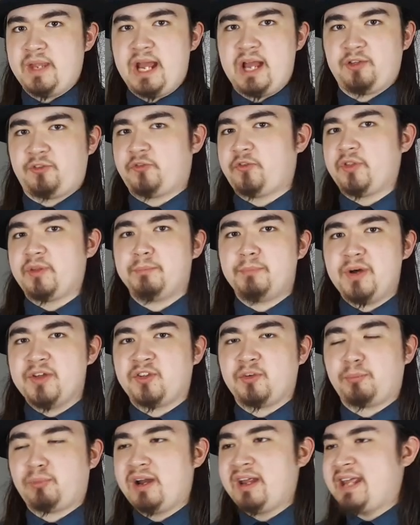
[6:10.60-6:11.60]
As for the
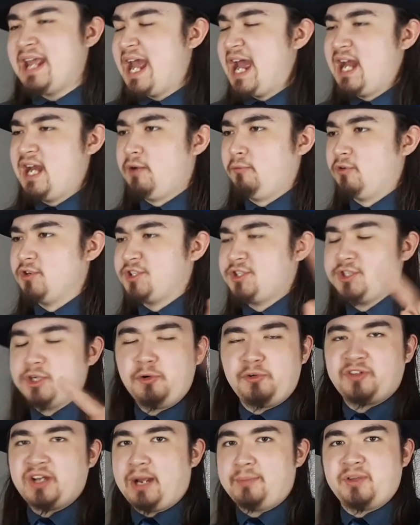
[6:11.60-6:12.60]
muzzle brake, and it was
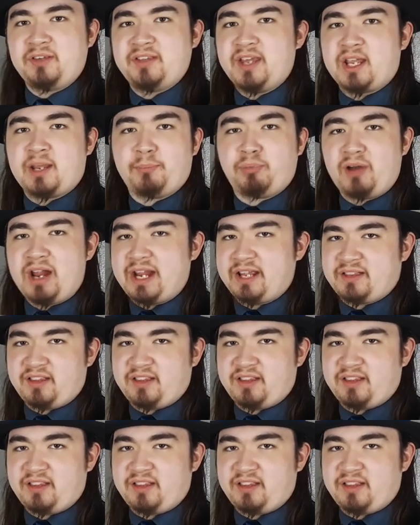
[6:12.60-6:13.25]
no time to take a break at